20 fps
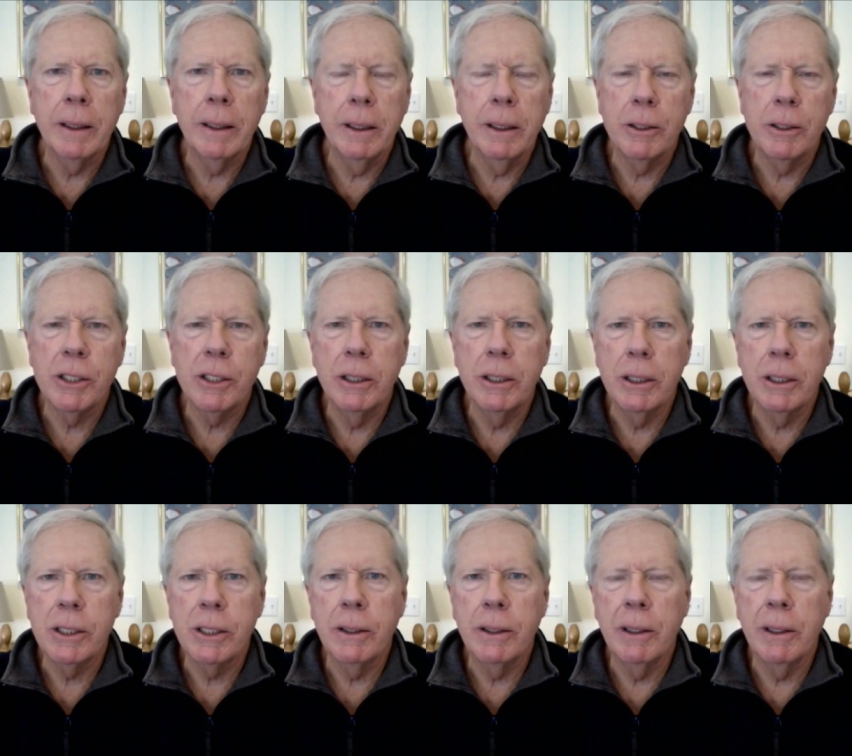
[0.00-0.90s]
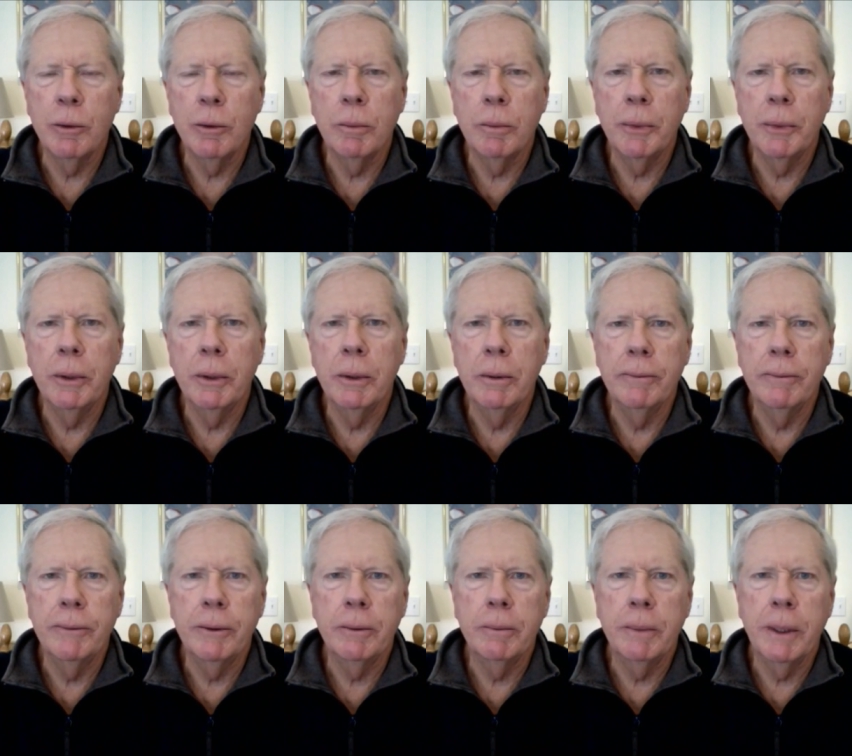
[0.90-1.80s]
against this, they will prove
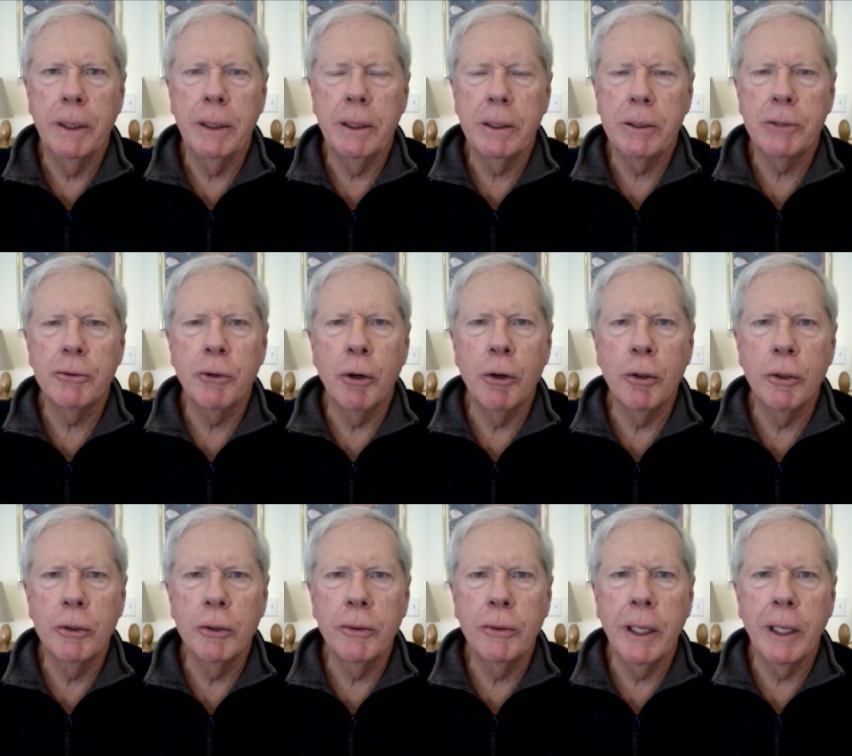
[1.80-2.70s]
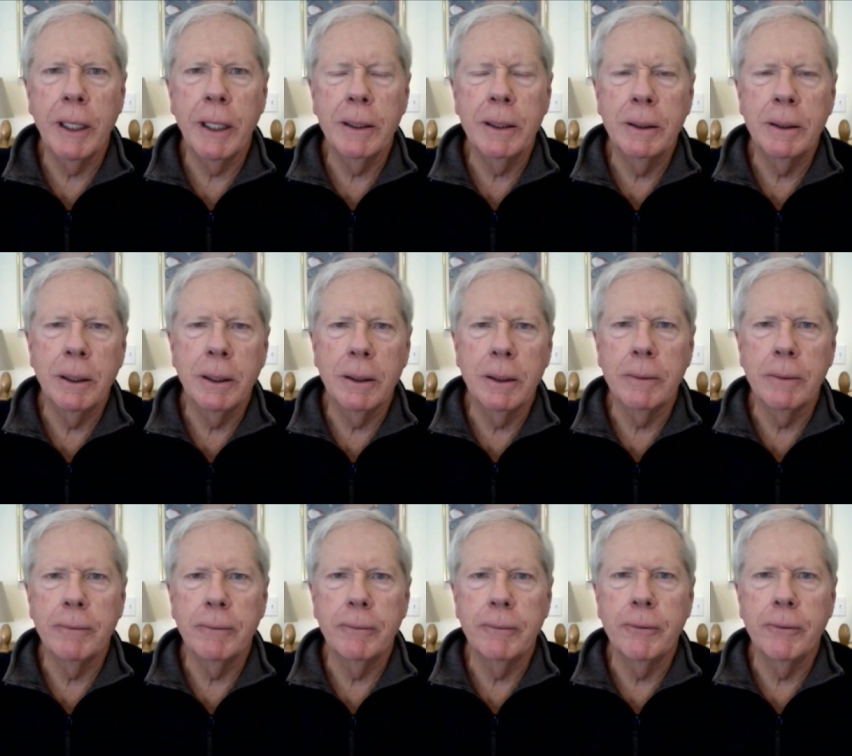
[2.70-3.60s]
to be stronger than, uh,
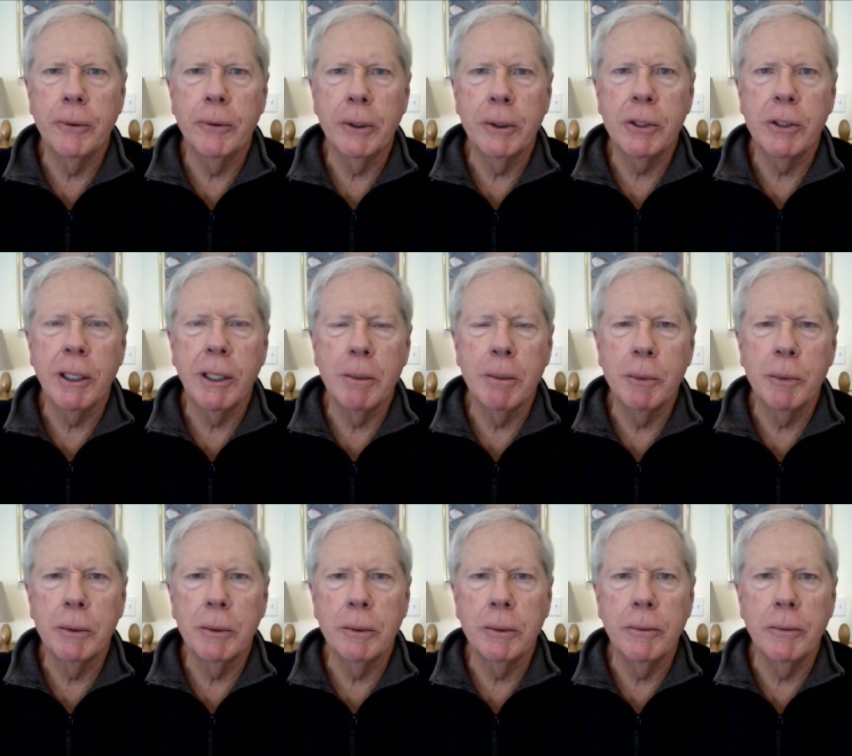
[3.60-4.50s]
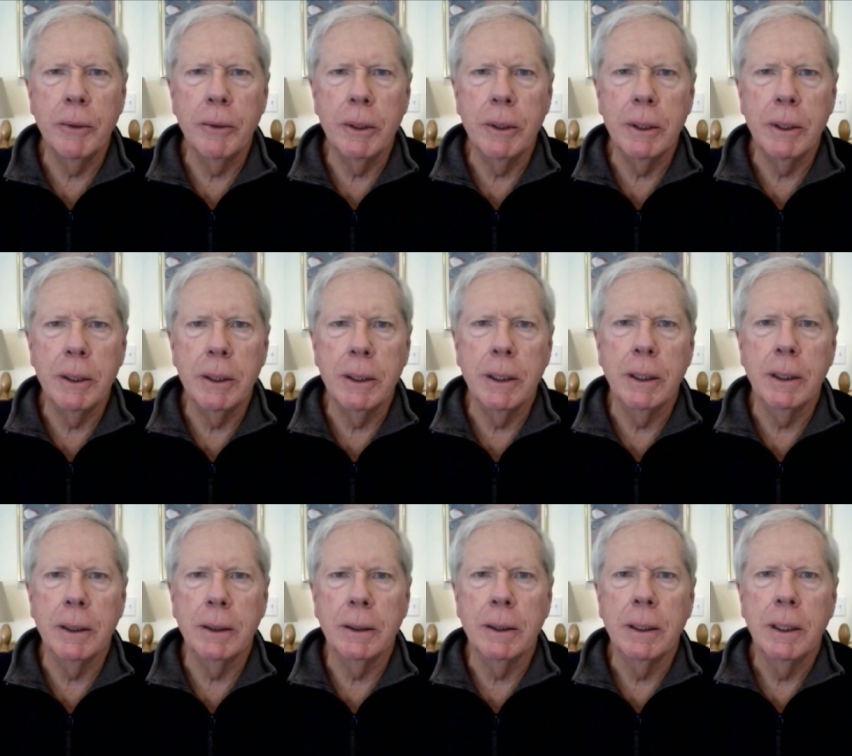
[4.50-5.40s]
for example, the
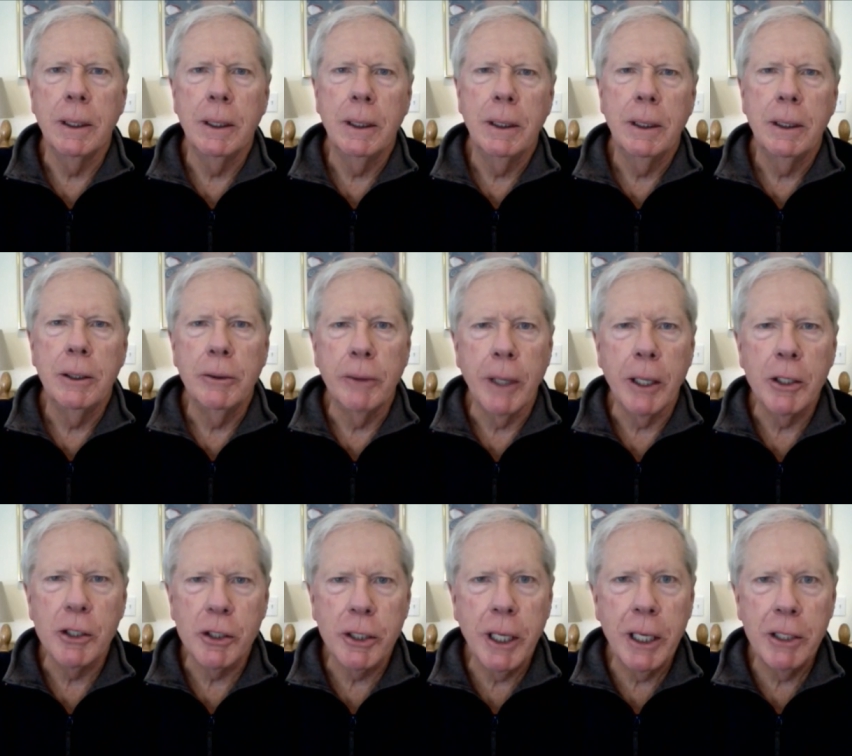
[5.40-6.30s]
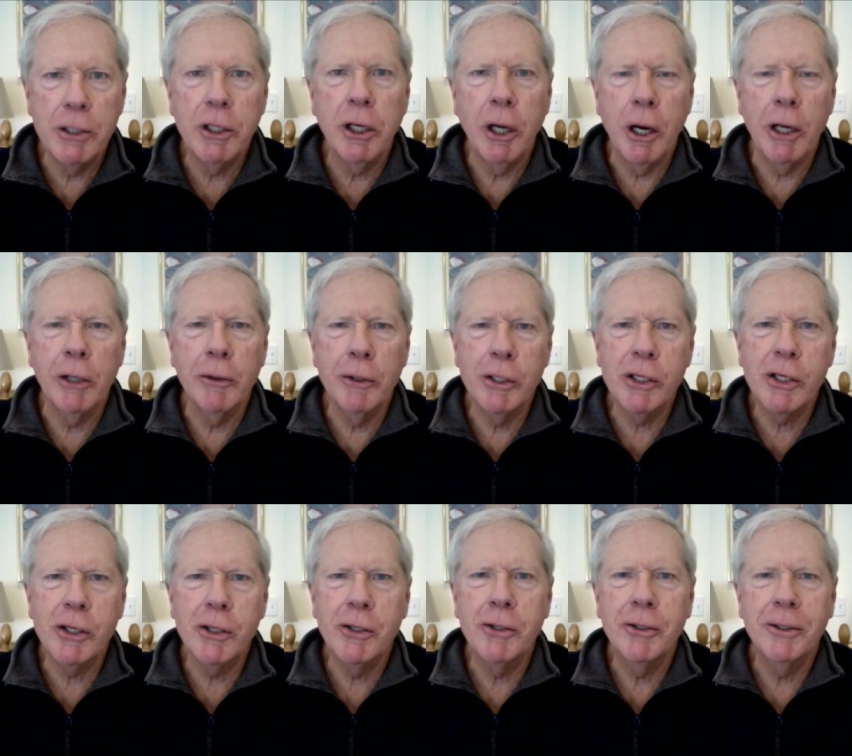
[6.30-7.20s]
uh, United States
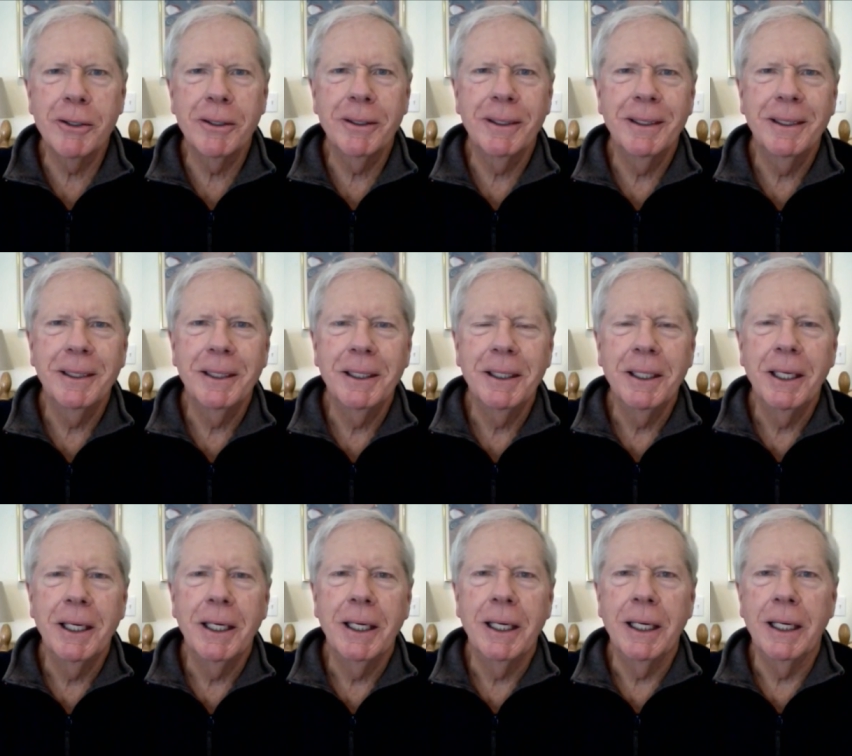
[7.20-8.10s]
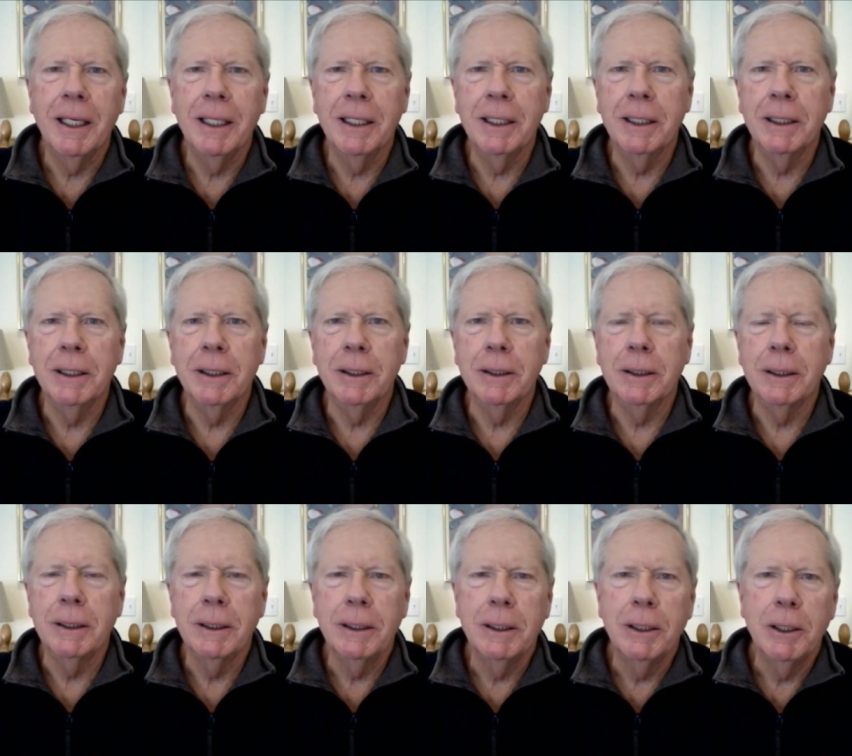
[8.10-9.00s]
Congress, uh,
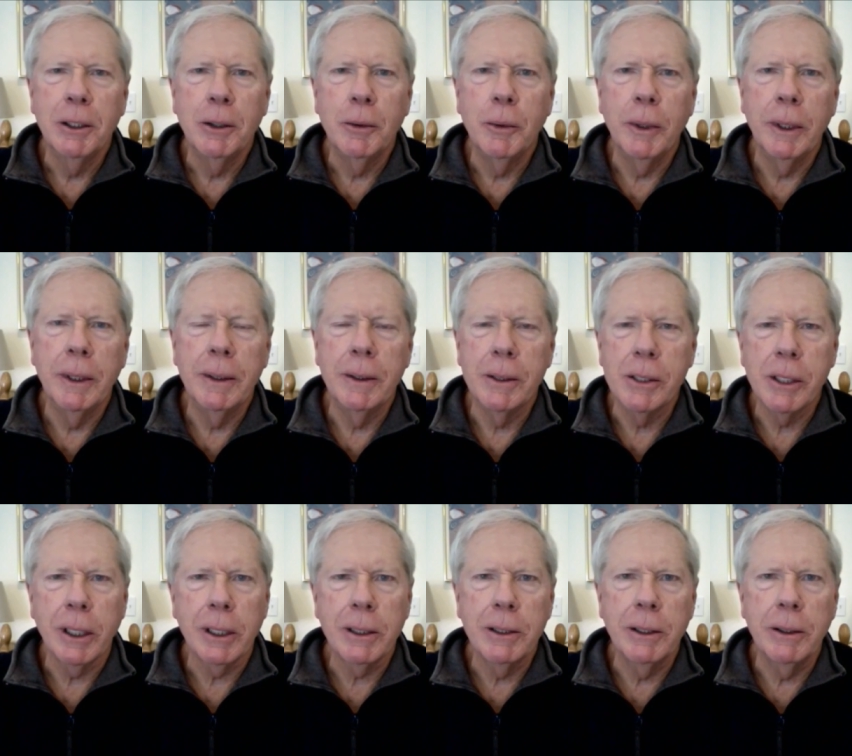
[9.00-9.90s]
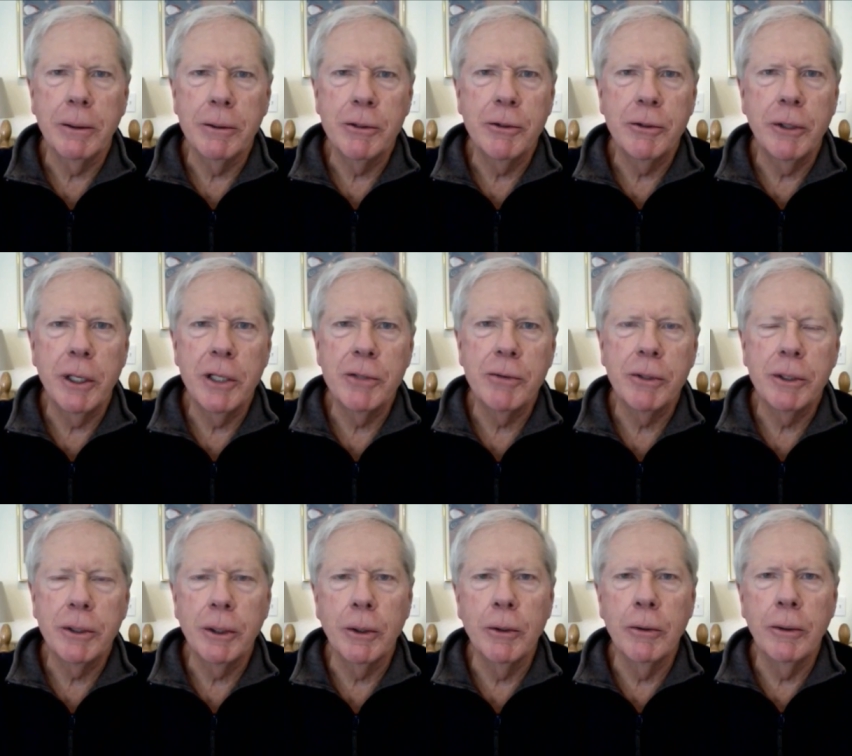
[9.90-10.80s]
when the Secretary of Treasury
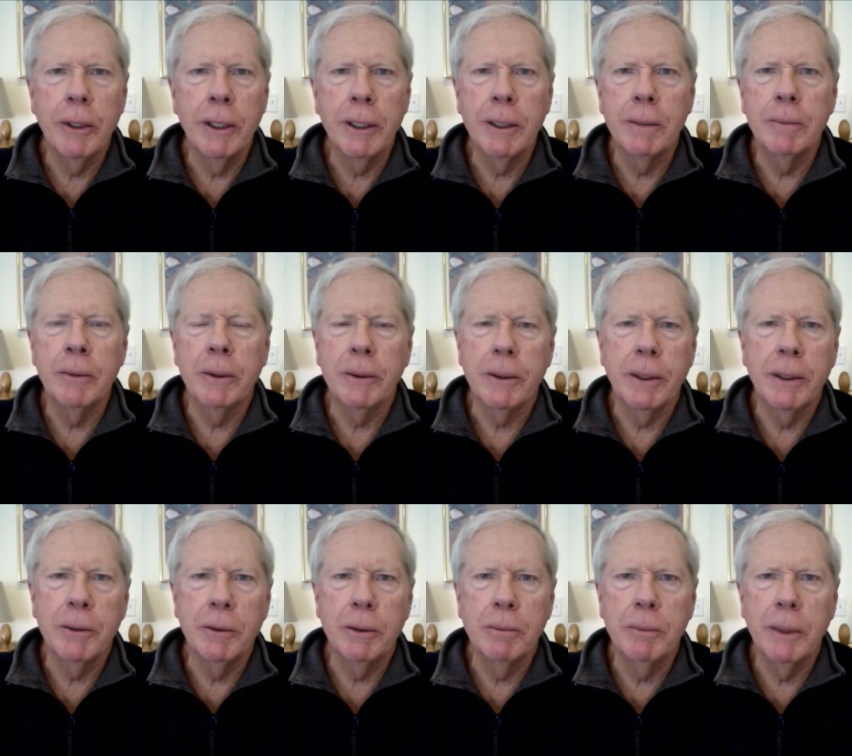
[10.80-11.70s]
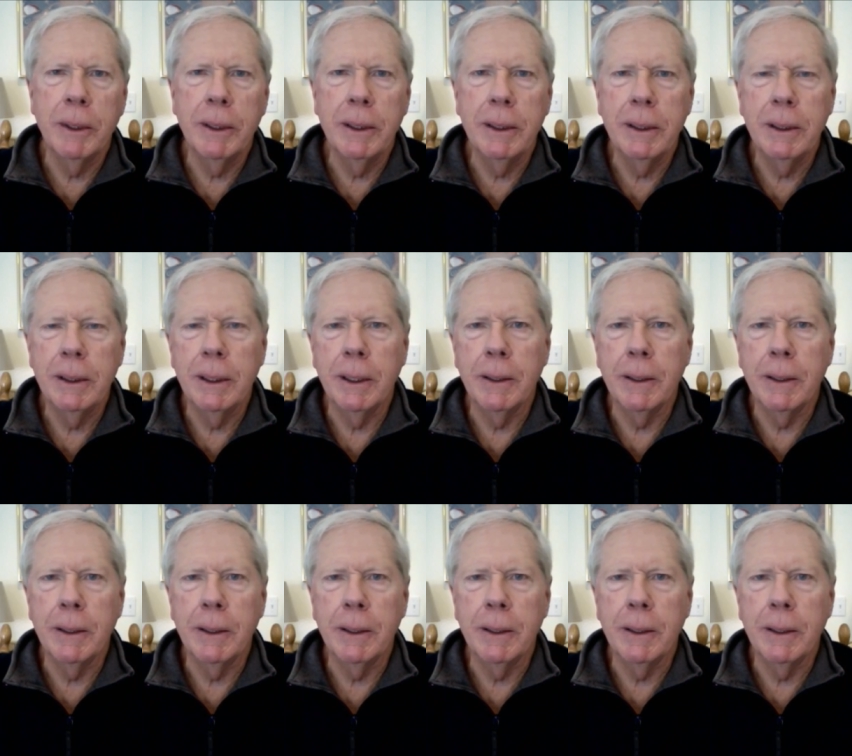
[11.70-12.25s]
told them that they would be